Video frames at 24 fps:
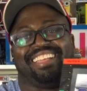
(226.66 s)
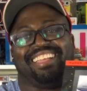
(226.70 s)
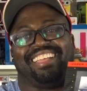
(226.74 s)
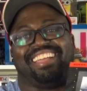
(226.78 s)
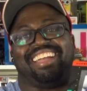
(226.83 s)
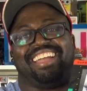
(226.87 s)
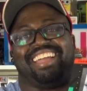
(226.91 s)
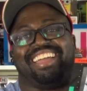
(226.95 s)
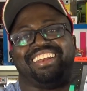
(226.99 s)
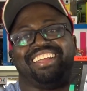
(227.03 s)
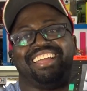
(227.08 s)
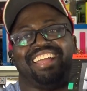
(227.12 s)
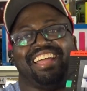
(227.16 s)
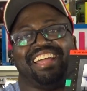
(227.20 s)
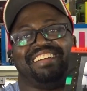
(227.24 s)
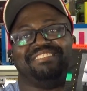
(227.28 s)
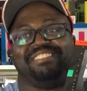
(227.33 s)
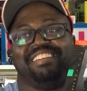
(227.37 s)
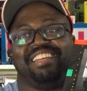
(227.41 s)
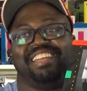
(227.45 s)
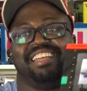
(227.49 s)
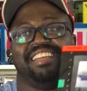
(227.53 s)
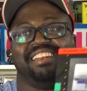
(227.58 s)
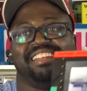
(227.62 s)
I had to
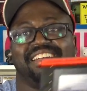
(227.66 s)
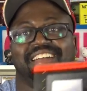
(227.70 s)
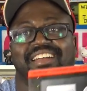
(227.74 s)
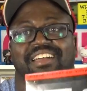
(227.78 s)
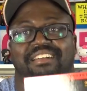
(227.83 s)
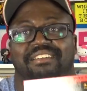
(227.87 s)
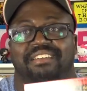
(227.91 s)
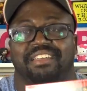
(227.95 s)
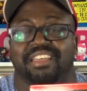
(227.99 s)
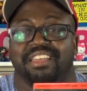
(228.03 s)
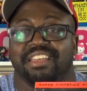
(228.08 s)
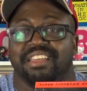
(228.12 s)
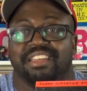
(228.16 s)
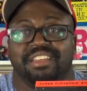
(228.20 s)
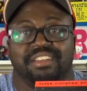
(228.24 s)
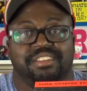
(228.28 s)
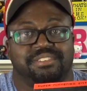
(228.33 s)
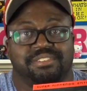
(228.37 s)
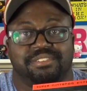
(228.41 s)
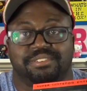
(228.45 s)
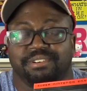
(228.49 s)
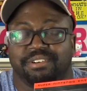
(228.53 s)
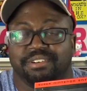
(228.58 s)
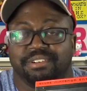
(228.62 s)
have it. And
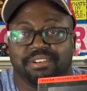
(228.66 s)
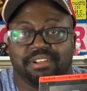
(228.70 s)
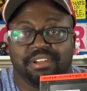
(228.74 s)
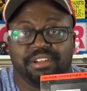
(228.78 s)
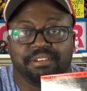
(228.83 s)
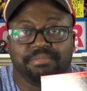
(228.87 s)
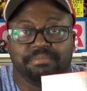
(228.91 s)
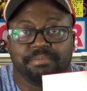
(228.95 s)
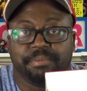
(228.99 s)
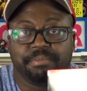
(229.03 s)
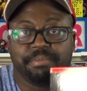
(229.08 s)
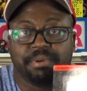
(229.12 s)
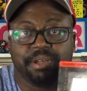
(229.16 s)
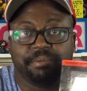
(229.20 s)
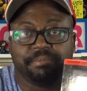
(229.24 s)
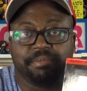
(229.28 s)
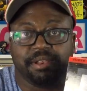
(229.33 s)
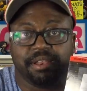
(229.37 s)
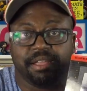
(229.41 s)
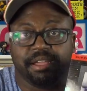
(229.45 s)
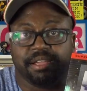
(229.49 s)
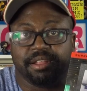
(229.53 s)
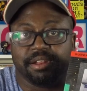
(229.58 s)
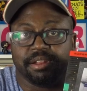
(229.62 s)
sure enough, my
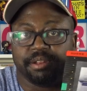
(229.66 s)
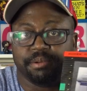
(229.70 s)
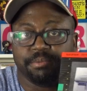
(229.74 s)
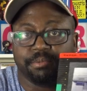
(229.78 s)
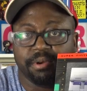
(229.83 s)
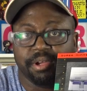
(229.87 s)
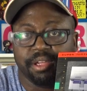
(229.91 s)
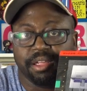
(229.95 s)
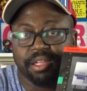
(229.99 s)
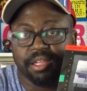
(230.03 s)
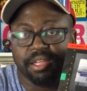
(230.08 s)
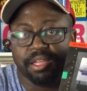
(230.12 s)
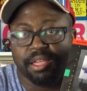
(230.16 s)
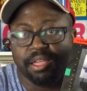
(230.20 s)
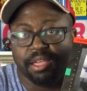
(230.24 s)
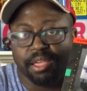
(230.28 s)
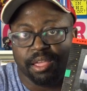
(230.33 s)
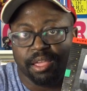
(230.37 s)
mama laid it away.